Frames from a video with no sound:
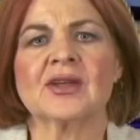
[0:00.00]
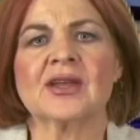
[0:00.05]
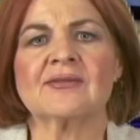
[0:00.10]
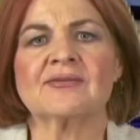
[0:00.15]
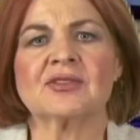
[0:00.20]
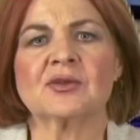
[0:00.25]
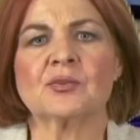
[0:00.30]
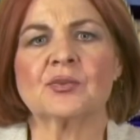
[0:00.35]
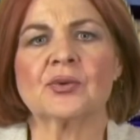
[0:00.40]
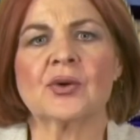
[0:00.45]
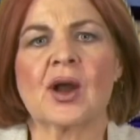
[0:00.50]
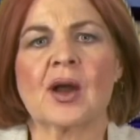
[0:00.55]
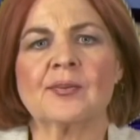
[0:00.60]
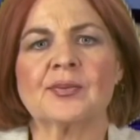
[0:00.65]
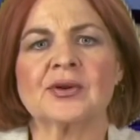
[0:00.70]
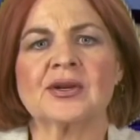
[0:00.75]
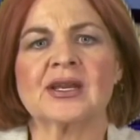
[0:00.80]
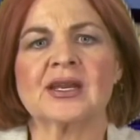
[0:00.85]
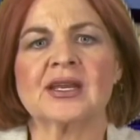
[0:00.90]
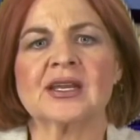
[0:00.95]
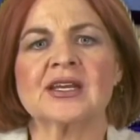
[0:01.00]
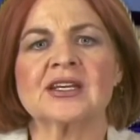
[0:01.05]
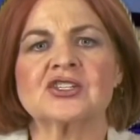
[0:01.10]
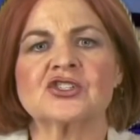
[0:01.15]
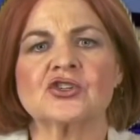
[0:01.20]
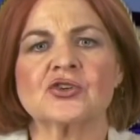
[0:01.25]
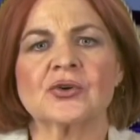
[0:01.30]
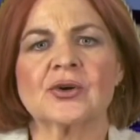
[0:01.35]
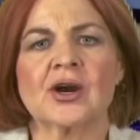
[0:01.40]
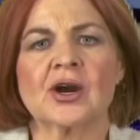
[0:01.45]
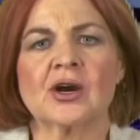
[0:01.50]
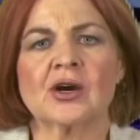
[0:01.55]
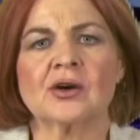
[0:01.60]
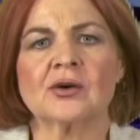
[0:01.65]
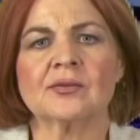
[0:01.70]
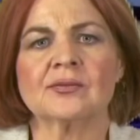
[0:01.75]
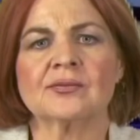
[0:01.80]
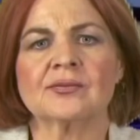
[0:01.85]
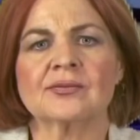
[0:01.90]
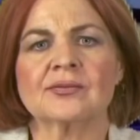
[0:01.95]
if the property is your
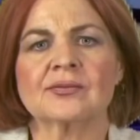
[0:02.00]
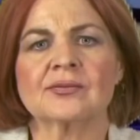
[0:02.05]
home.